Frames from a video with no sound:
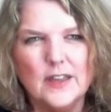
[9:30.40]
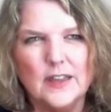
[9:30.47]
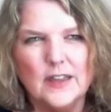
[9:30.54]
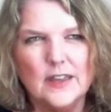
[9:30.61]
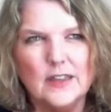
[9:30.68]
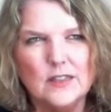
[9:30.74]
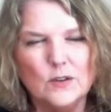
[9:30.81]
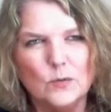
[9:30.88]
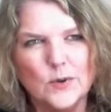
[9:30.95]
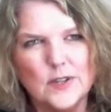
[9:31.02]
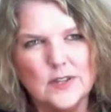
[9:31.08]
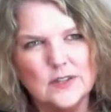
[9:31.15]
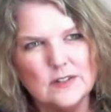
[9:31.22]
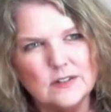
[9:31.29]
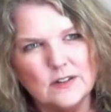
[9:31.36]
in the
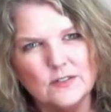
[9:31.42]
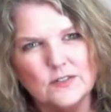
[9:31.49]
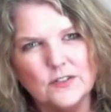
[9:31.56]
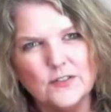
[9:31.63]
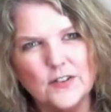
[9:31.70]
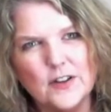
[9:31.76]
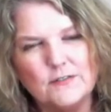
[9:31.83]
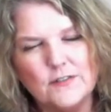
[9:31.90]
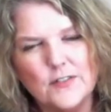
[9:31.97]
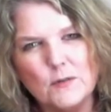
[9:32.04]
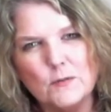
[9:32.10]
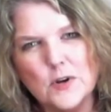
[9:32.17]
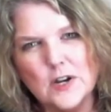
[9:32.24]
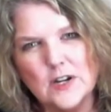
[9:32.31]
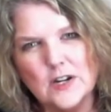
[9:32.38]
wind of Divine
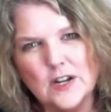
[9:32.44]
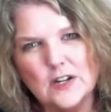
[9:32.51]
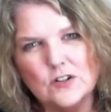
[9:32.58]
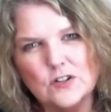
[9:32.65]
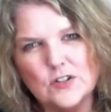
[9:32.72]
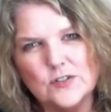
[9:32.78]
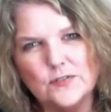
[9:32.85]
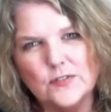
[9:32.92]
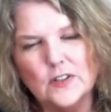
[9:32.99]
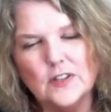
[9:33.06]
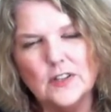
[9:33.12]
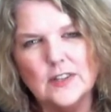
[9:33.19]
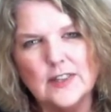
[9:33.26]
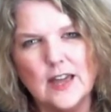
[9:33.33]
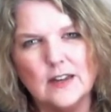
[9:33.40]
Feminine and just
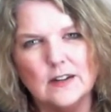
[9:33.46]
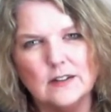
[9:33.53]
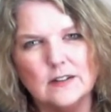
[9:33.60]
feeling that